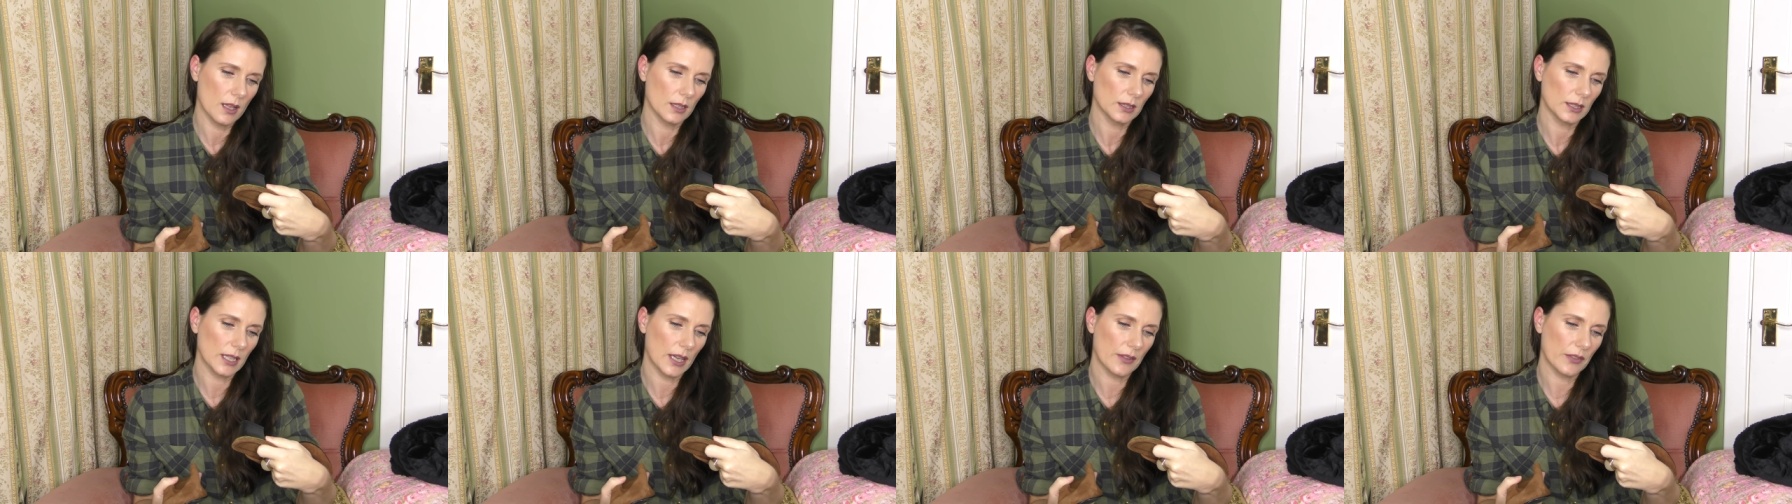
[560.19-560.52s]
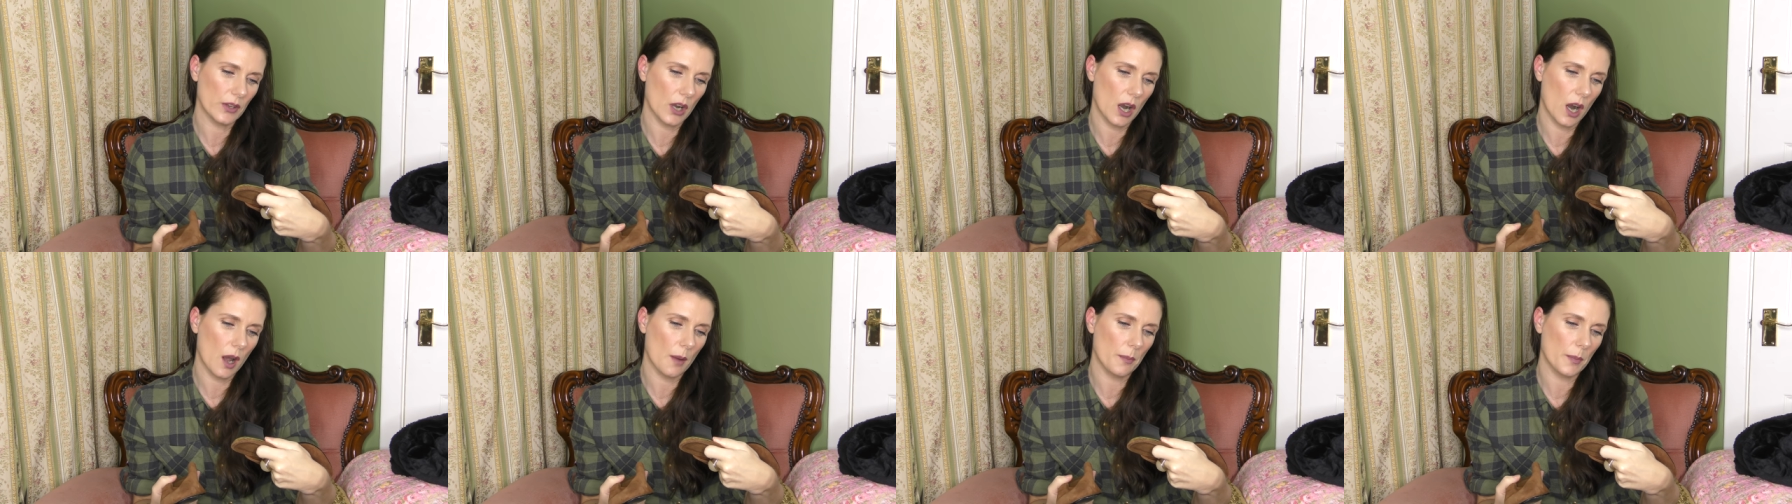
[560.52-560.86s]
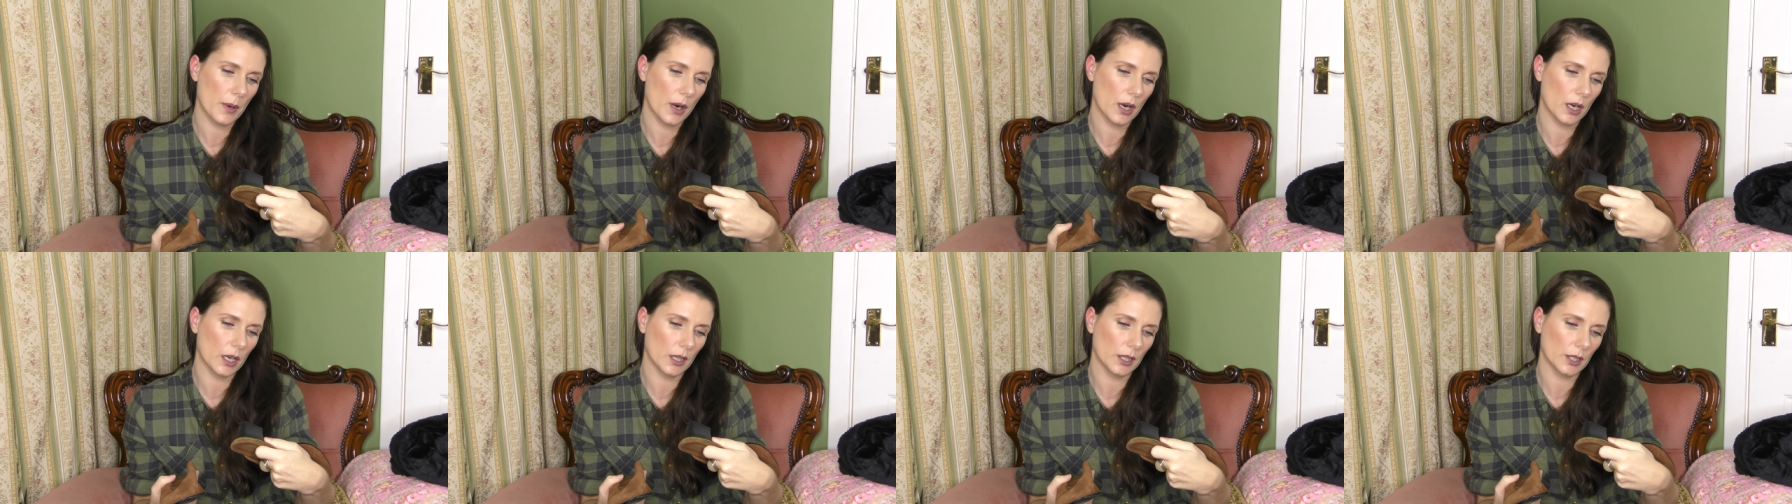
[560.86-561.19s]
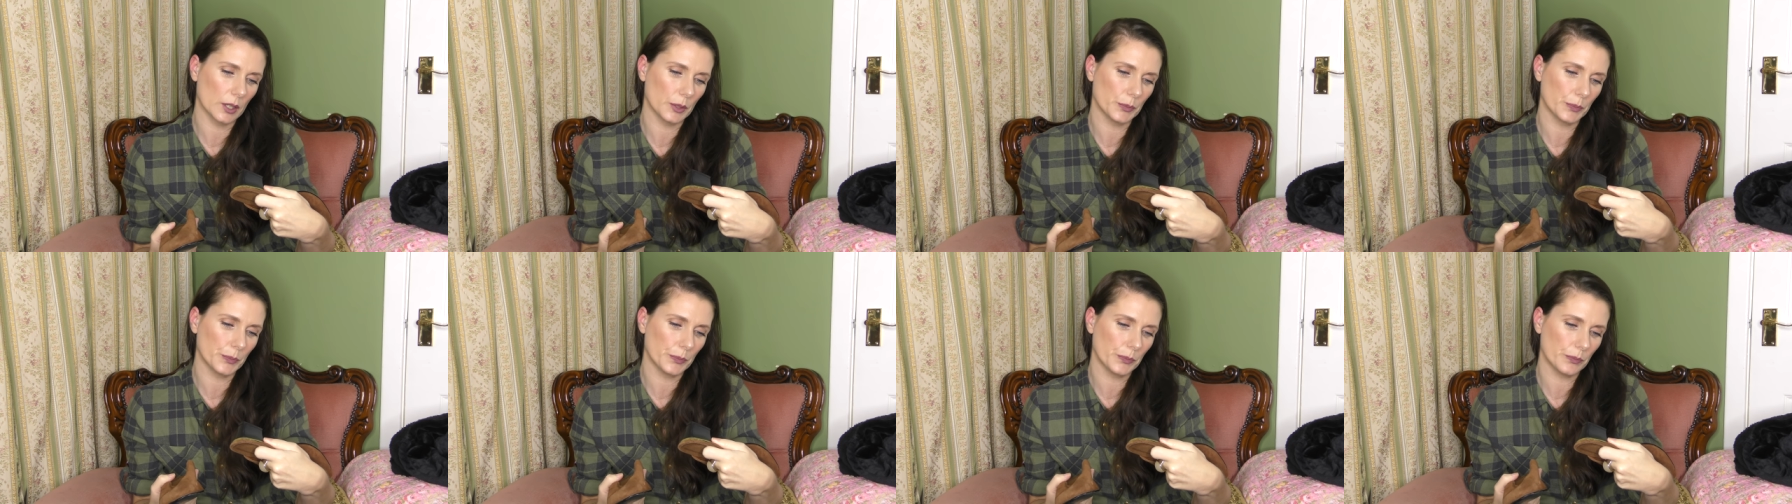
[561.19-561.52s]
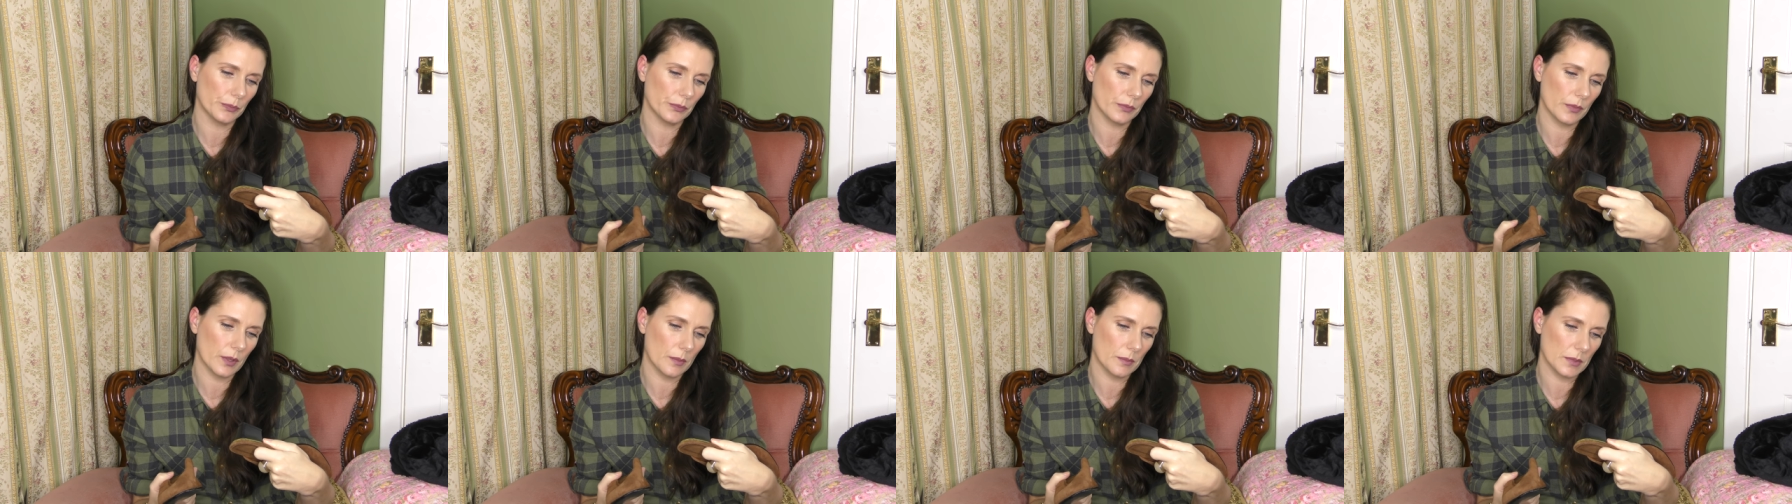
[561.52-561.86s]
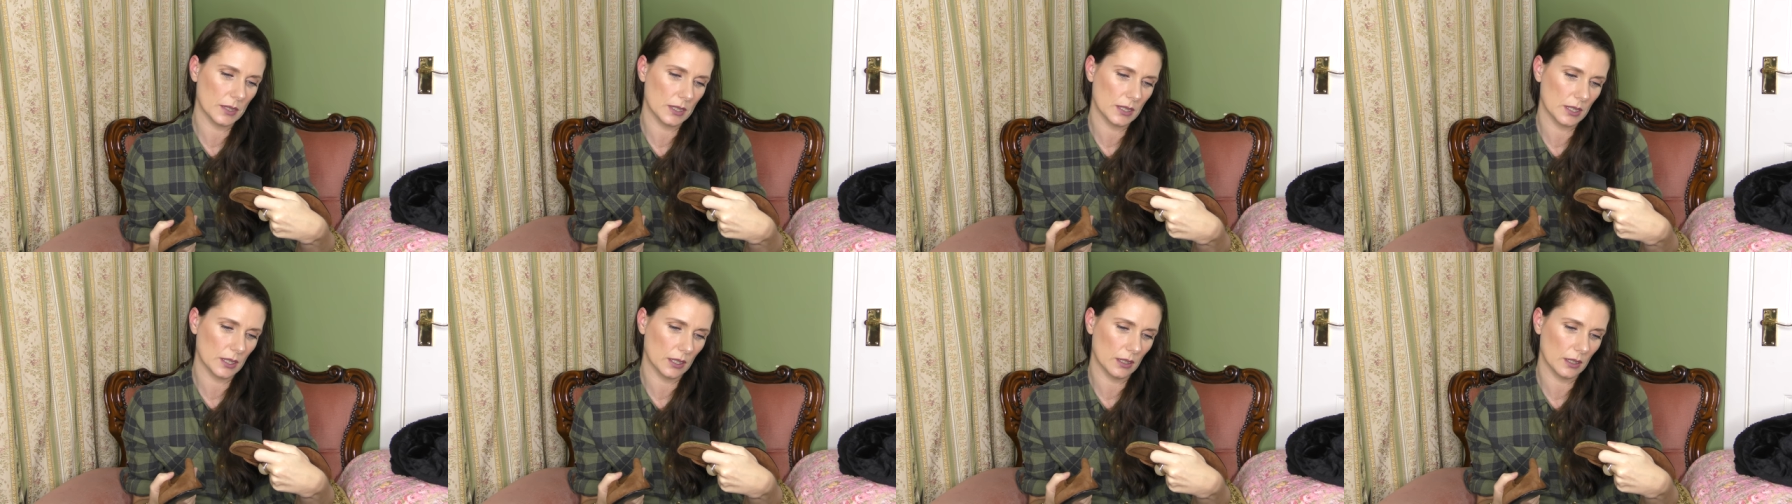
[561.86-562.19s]
Leather upper, let me
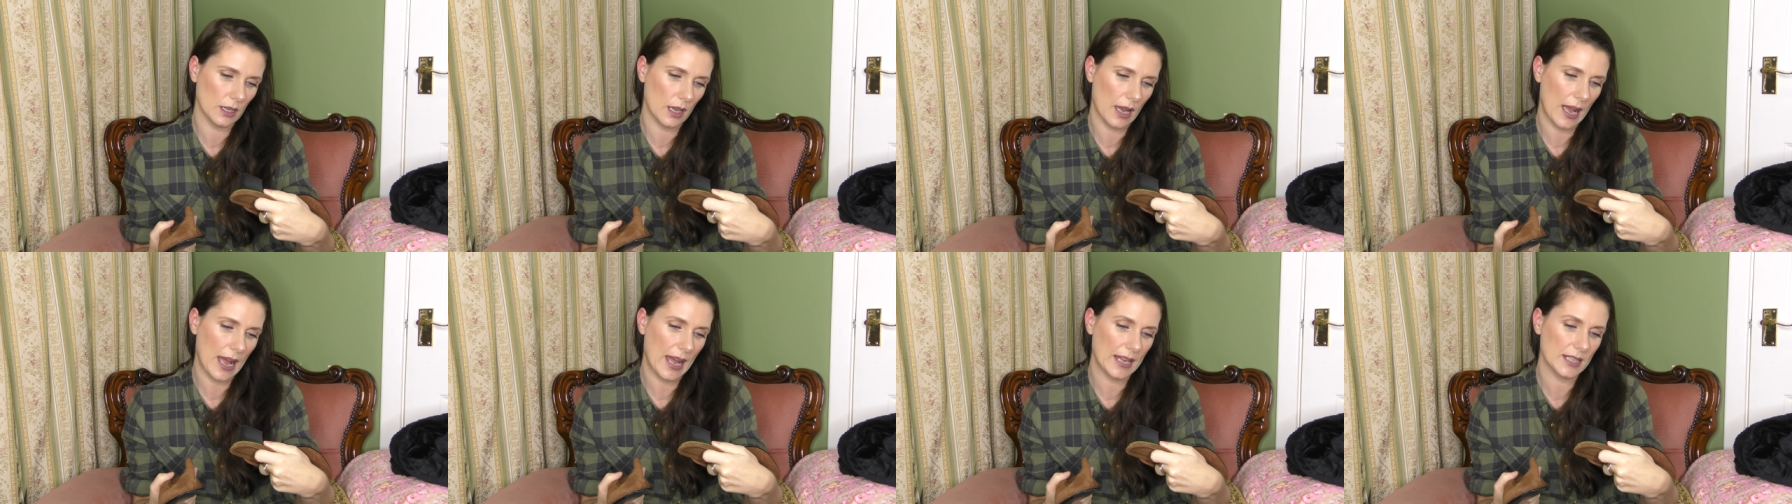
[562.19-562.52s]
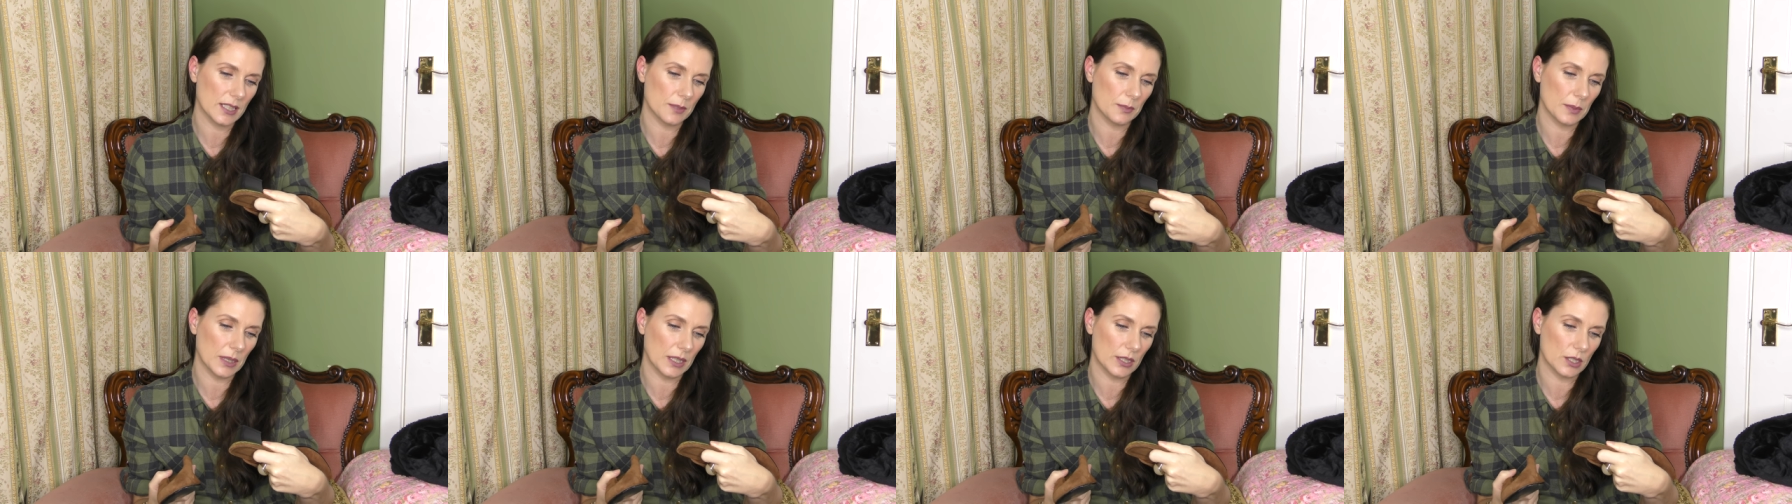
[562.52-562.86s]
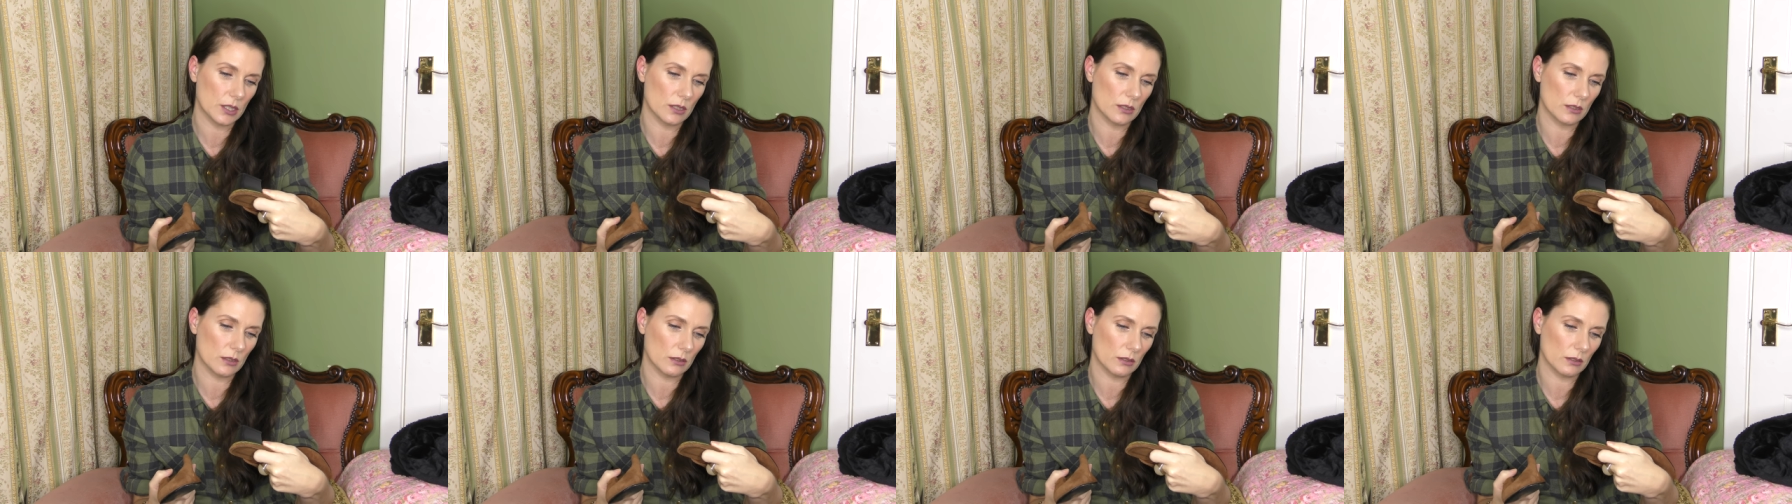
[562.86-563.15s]
see, handmade